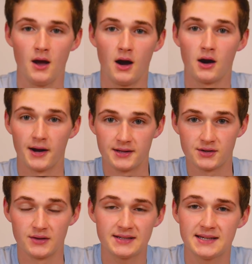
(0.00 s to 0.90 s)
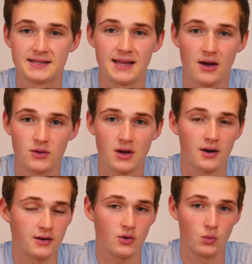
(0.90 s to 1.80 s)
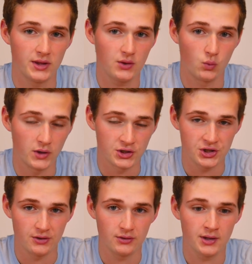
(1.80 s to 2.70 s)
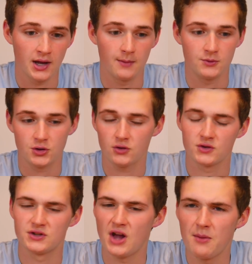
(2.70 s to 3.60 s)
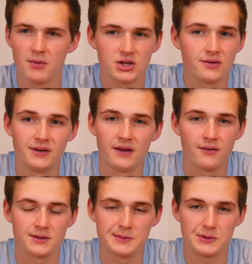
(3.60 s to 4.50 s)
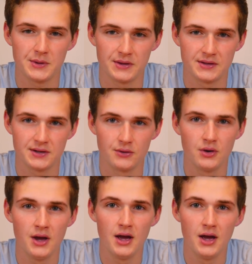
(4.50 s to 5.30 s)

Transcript: Alright, so this is now the audio with the windshield. I'm sure there's not much of a difference between the two.